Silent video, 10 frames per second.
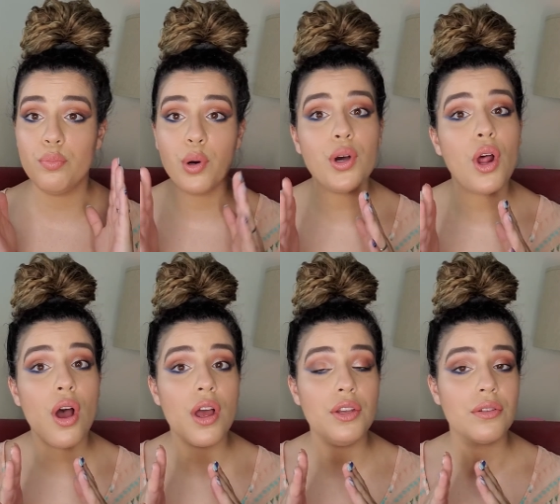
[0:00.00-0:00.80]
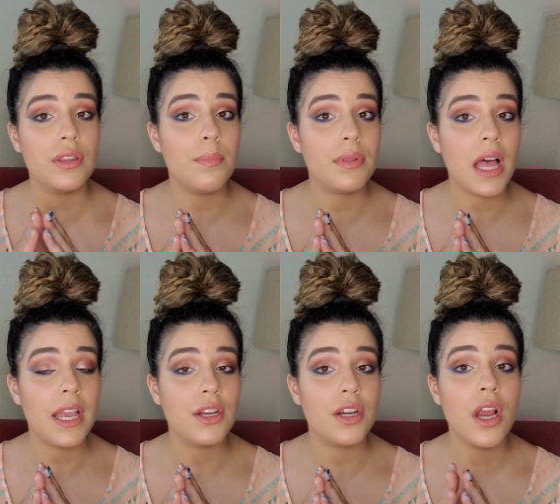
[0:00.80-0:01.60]
put on your lip
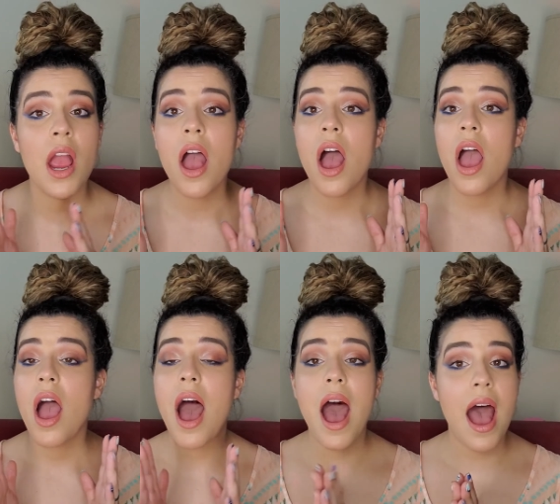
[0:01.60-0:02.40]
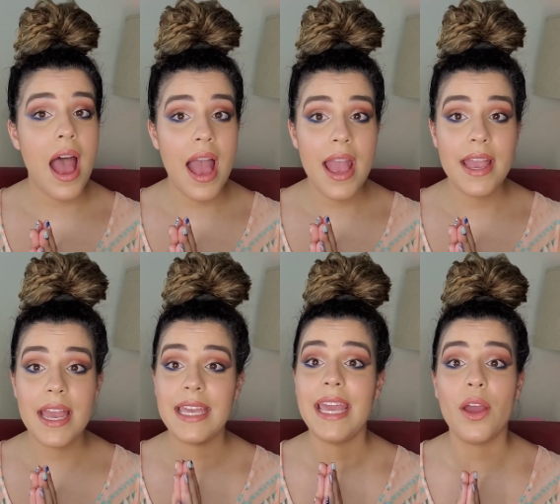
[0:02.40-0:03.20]
liner
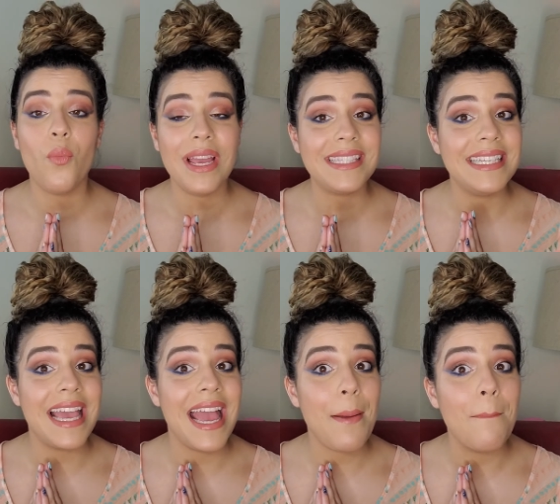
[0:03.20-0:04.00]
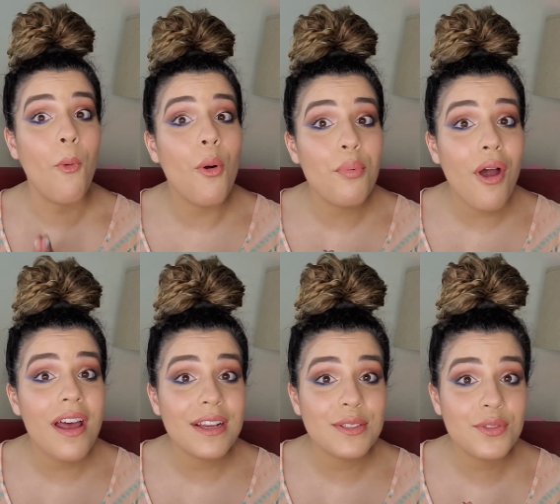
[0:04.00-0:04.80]
I can't wait to get more
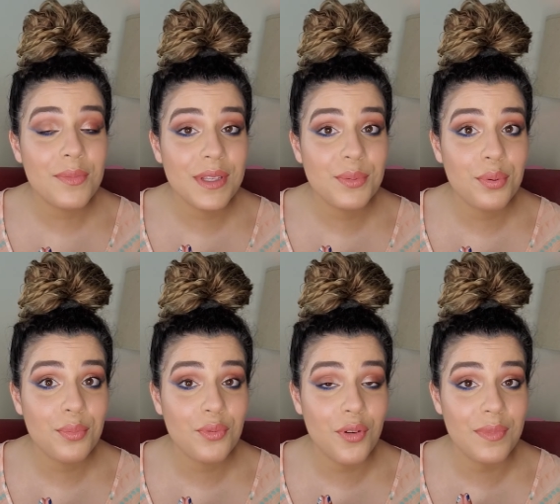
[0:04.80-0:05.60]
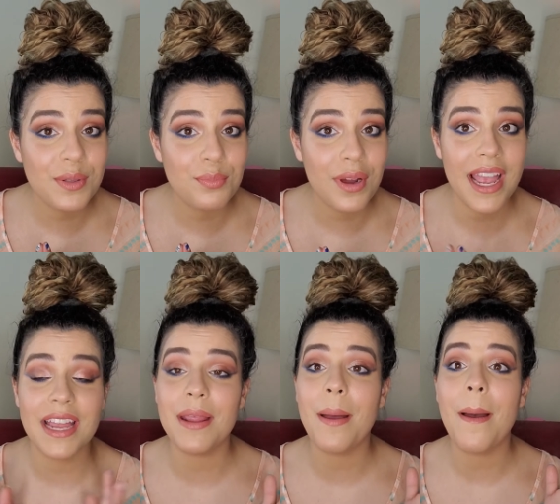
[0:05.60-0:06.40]
products from this from this
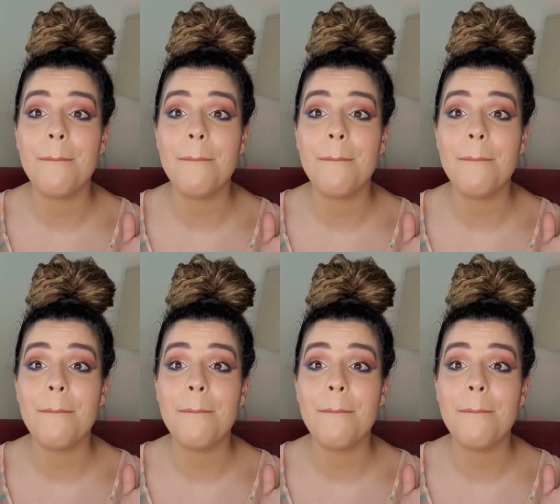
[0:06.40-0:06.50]
brand.